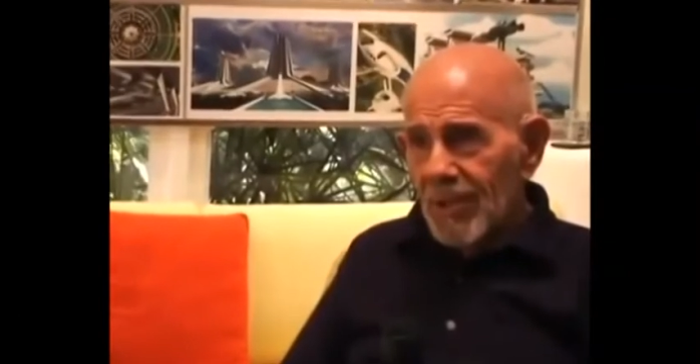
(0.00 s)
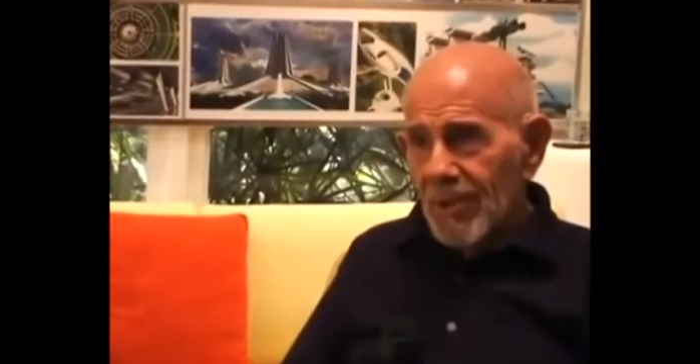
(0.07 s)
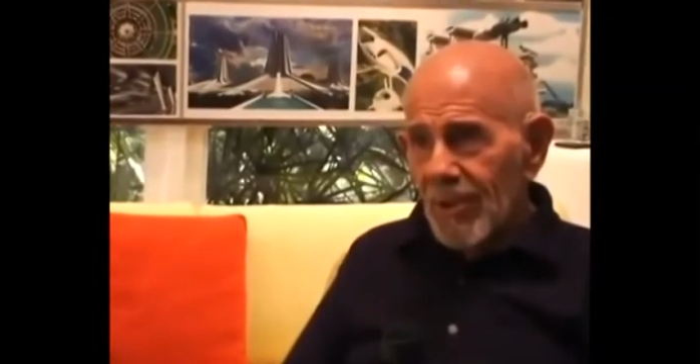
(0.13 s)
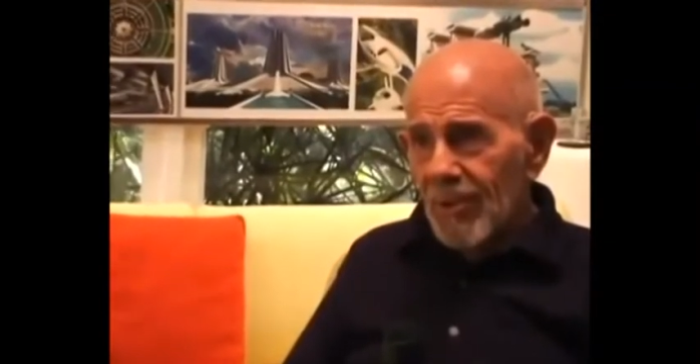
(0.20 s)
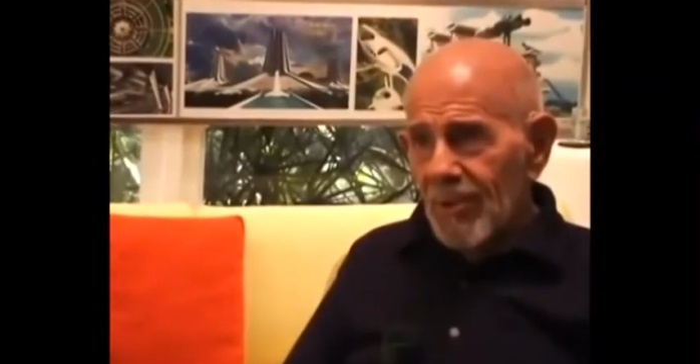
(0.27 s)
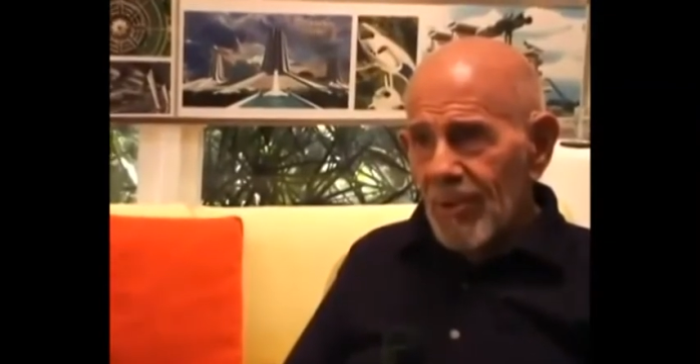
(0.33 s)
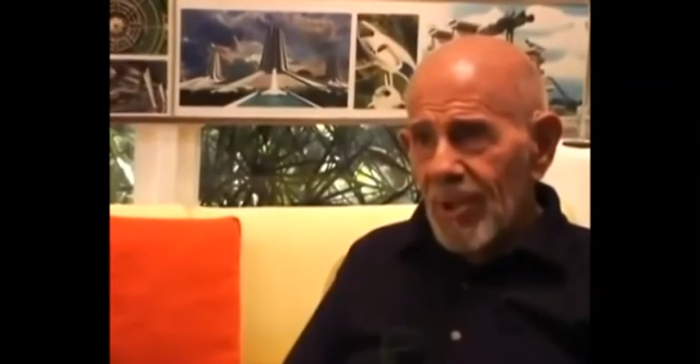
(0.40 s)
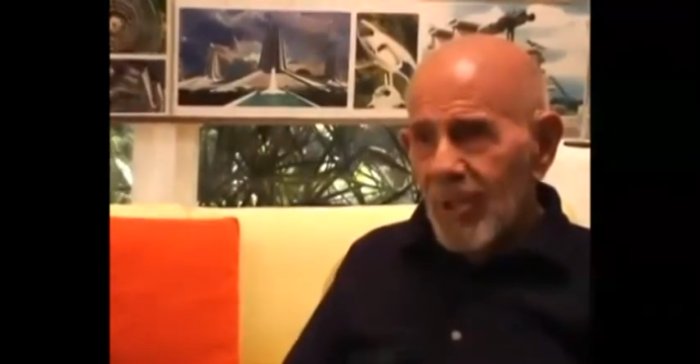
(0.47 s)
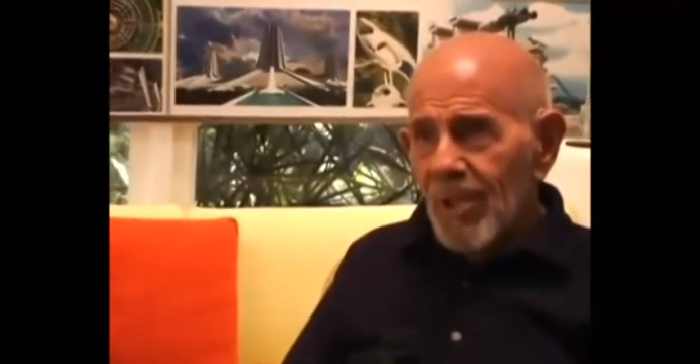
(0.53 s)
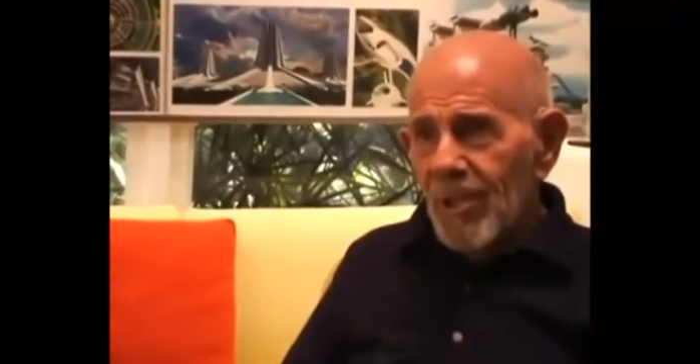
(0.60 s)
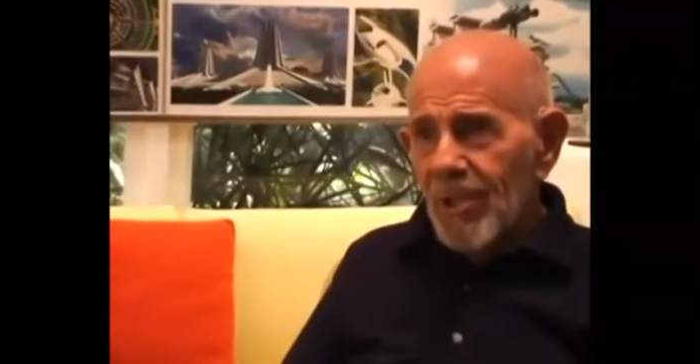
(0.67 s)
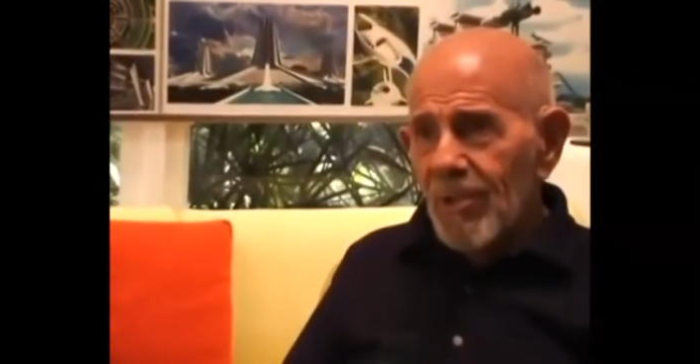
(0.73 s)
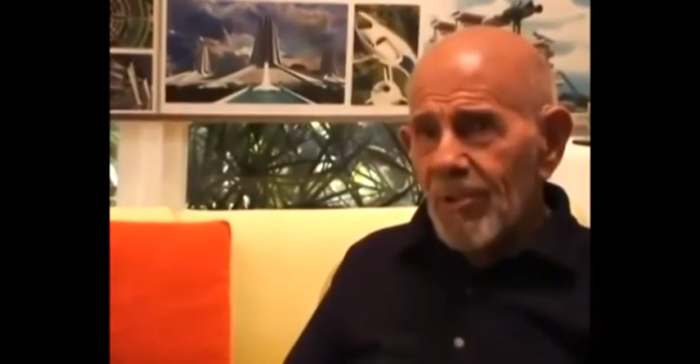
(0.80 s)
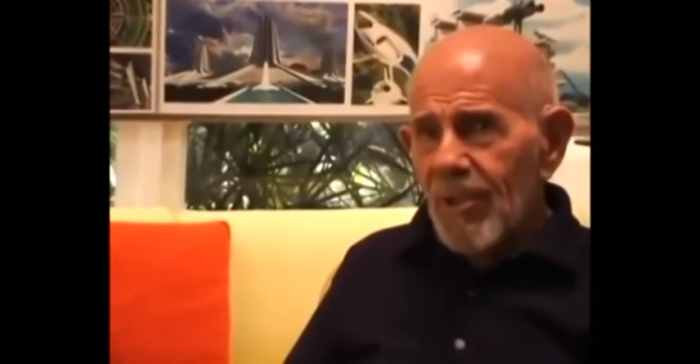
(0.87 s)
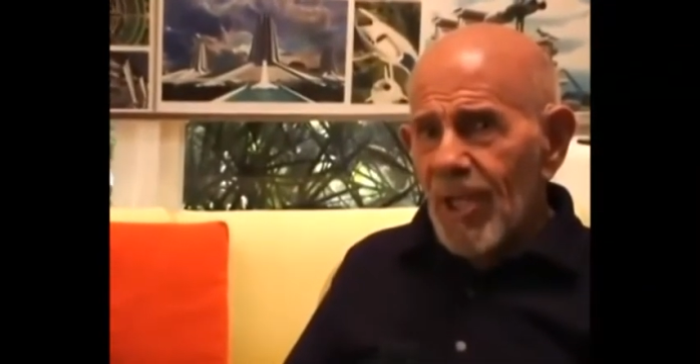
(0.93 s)
So
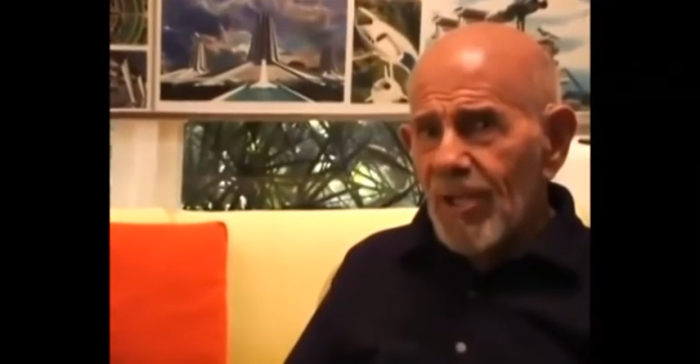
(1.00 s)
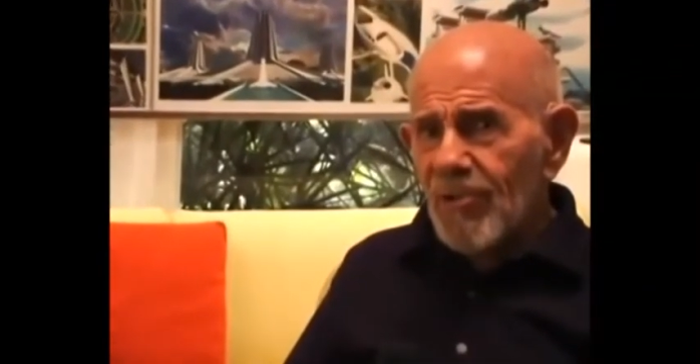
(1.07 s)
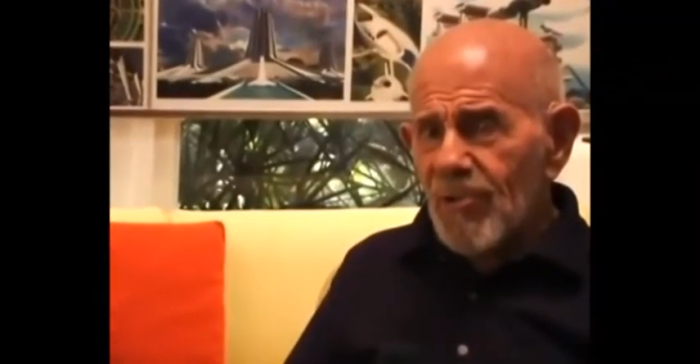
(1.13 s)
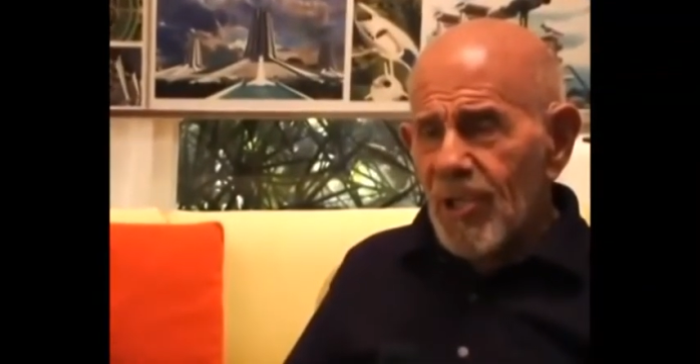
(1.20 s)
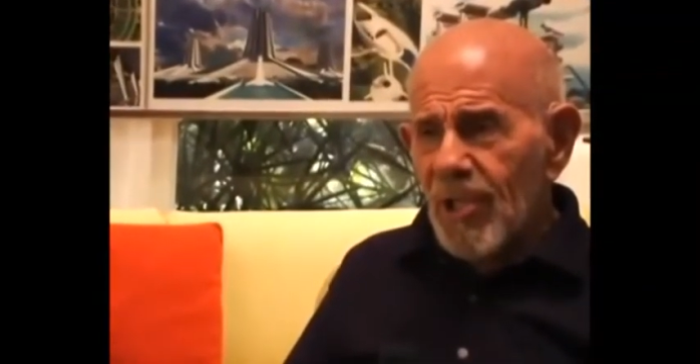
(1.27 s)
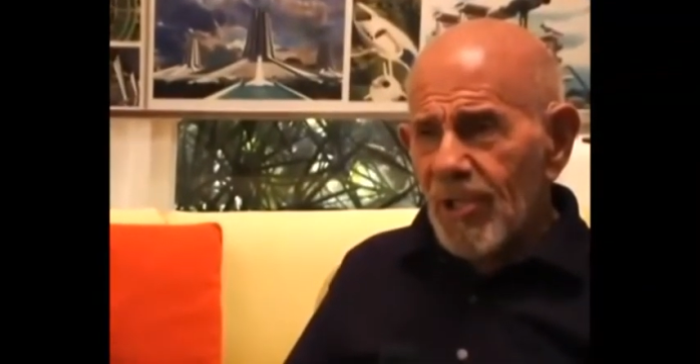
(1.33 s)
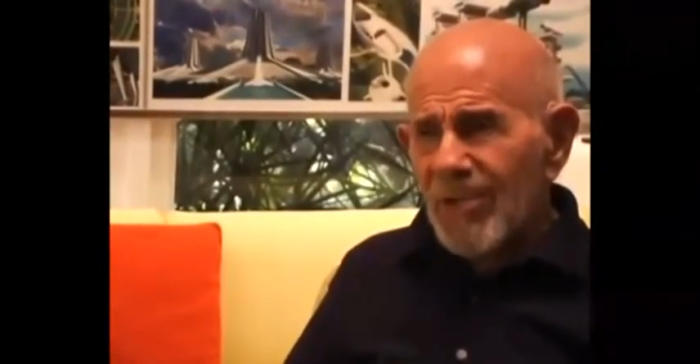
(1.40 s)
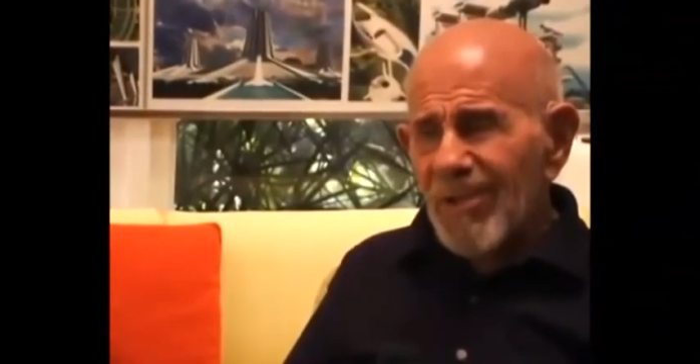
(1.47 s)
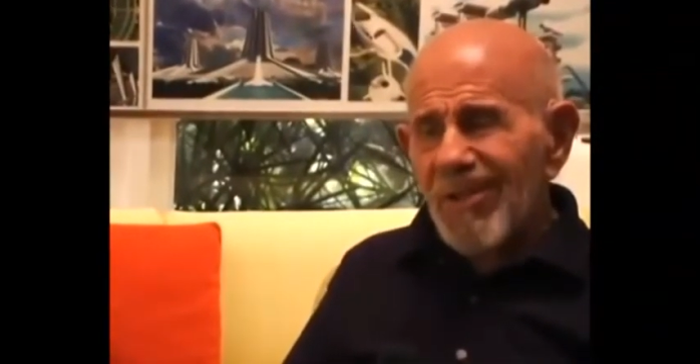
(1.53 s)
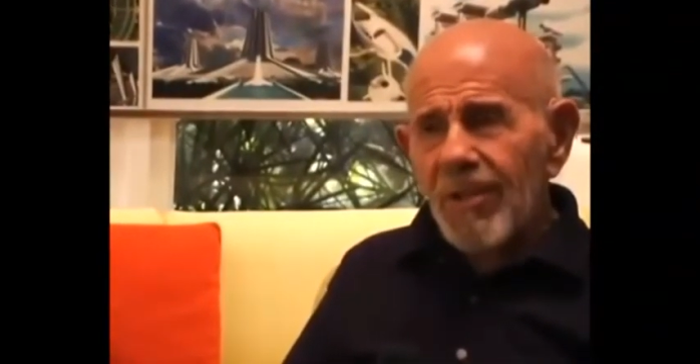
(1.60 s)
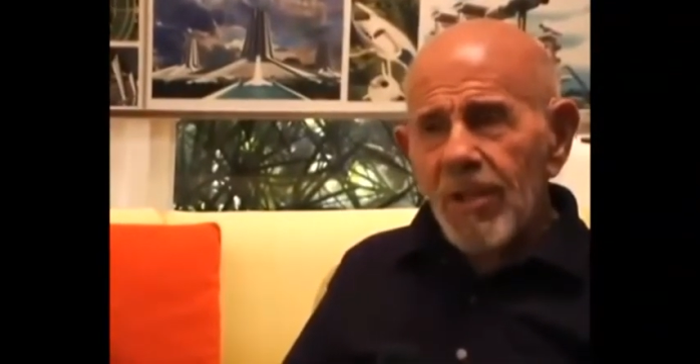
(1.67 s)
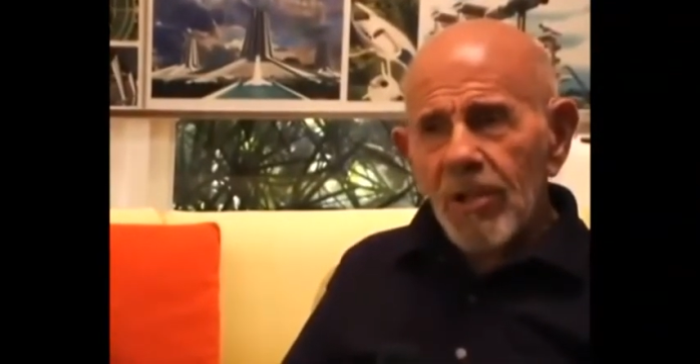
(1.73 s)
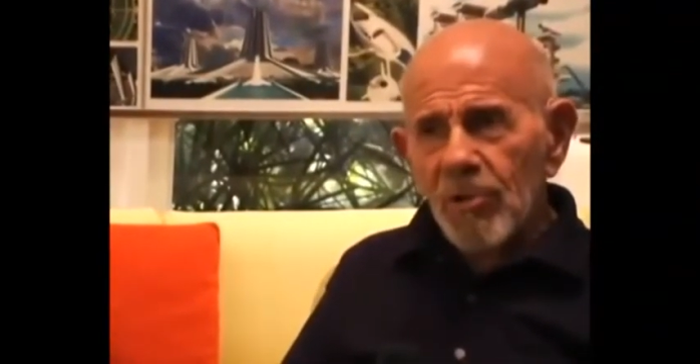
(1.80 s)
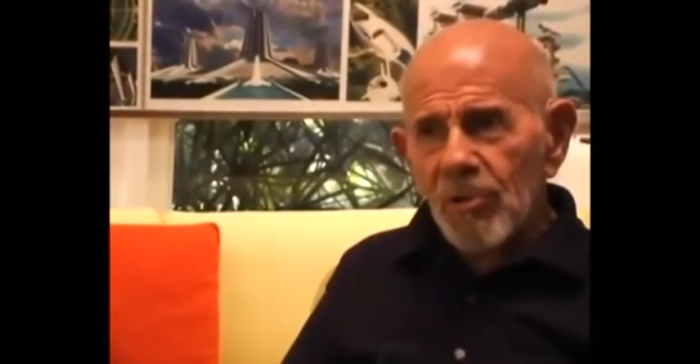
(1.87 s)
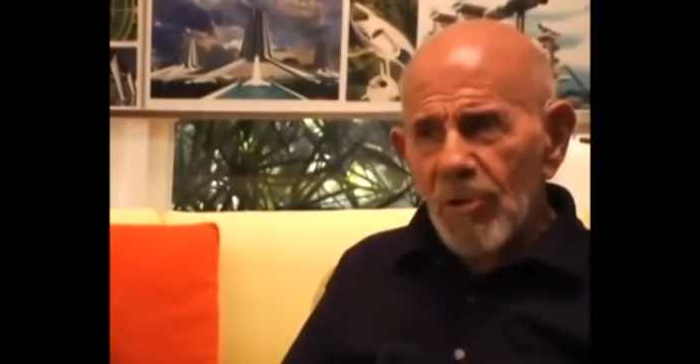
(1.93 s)
you're educated